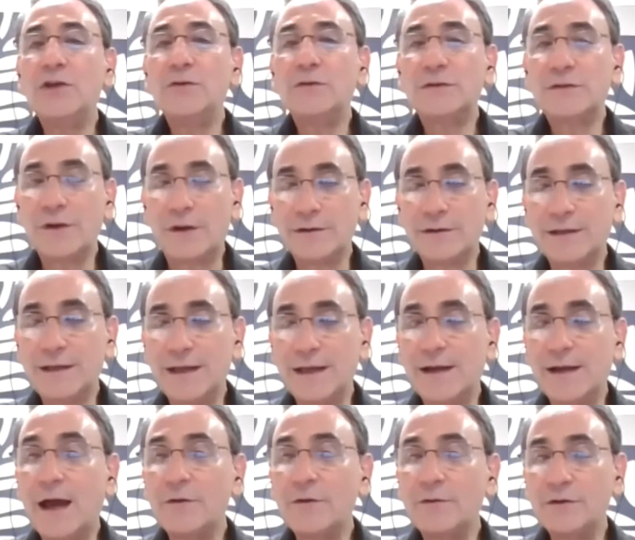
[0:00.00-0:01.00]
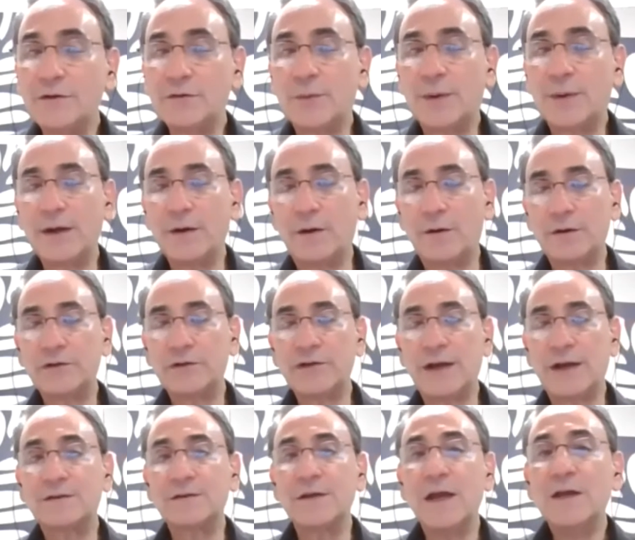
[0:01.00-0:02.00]
you start to get $120
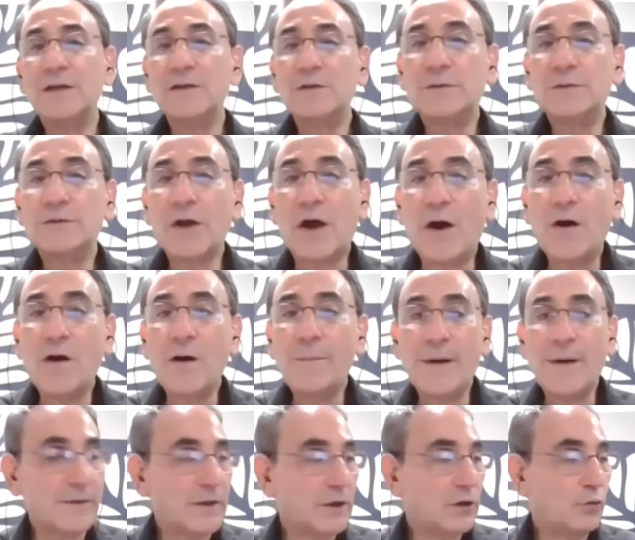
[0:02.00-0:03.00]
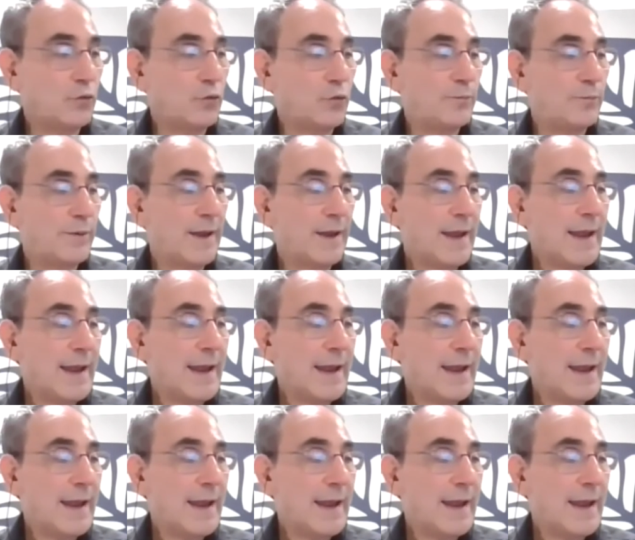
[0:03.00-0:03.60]
checks. So it's all about the group.